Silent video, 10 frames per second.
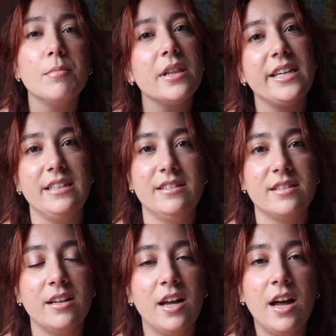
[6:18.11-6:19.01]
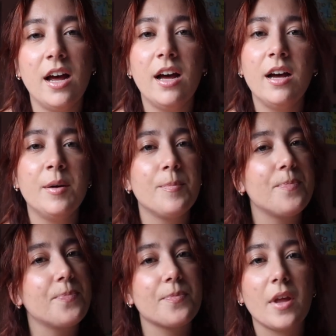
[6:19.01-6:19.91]
Please.
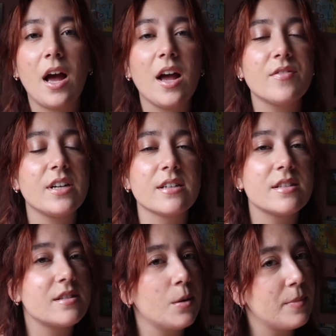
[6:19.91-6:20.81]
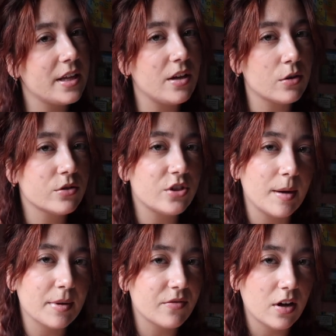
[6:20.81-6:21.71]
I have done so many yarn
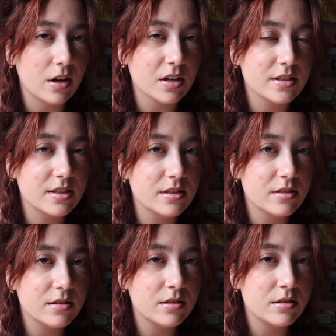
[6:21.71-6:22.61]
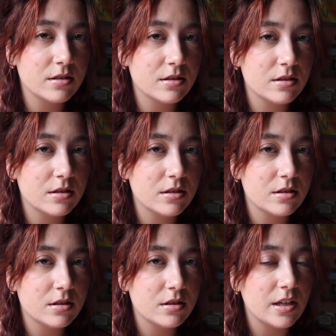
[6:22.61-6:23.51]
shopping vlogs
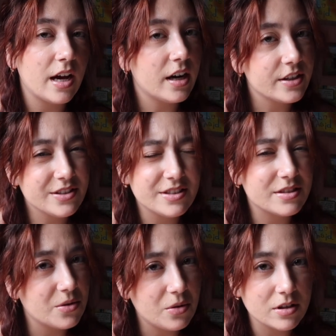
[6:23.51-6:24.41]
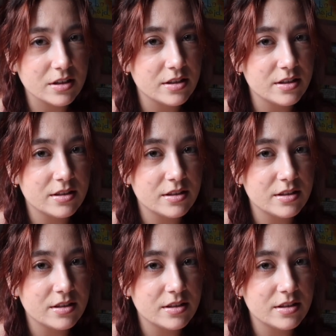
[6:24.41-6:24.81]
at your store.